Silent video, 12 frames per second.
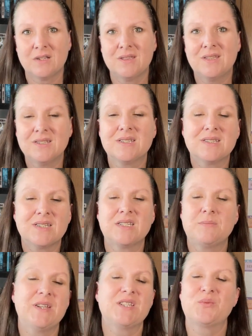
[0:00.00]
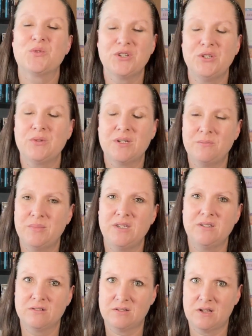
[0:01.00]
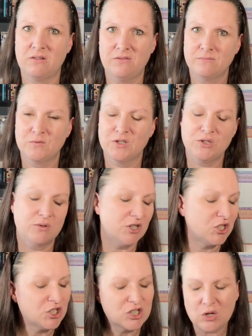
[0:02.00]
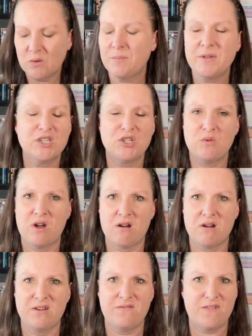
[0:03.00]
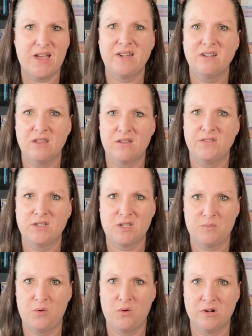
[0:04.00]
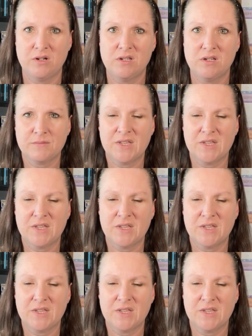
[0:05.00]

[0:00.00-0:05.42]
This is a space where you can be yourself, where you can show up as you are and find love and support.